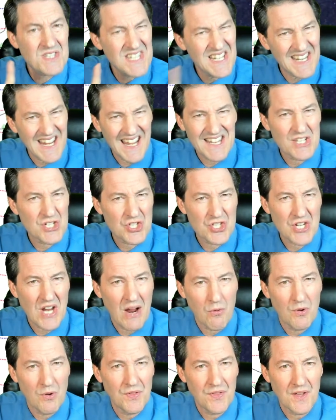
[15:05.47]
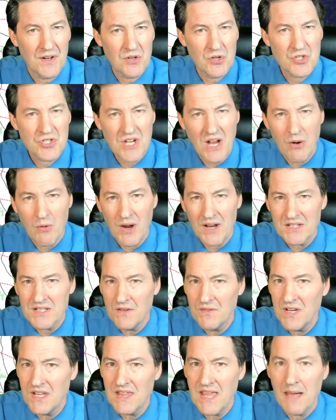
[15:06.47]
tonight's shower and thunder shower
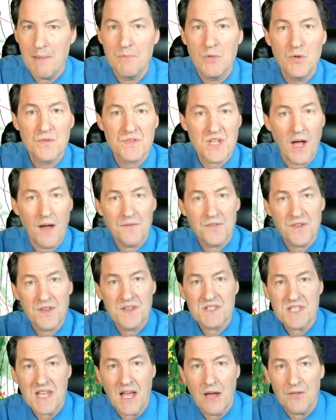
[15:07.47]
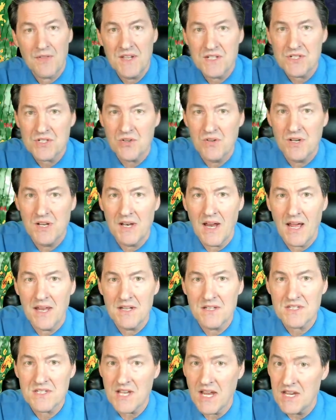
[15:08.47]
activity. That moves off to the southeastern
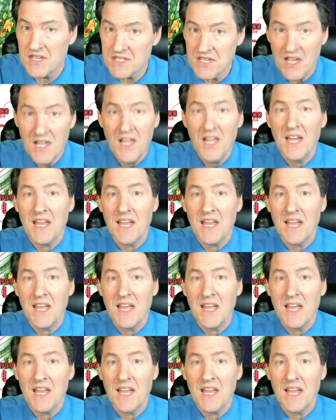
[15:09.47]
United States.